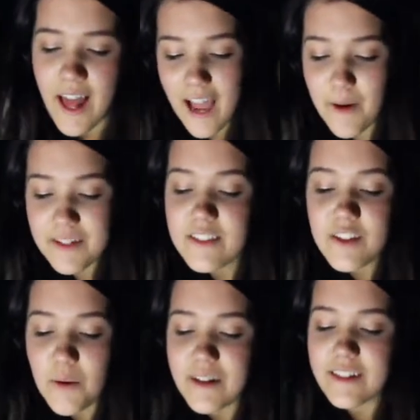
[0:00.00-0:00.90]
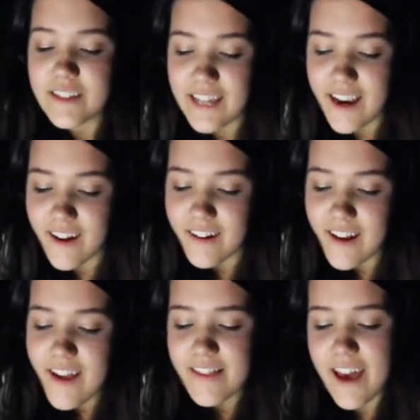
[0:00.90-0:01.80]
How is no one scared
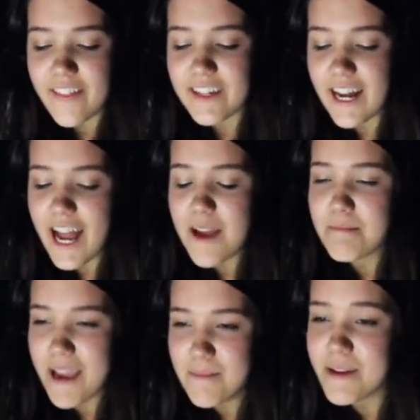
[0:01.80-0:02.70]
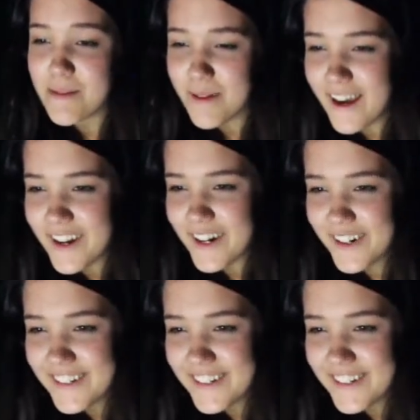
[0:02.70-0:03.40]
that the guy may be a pedo?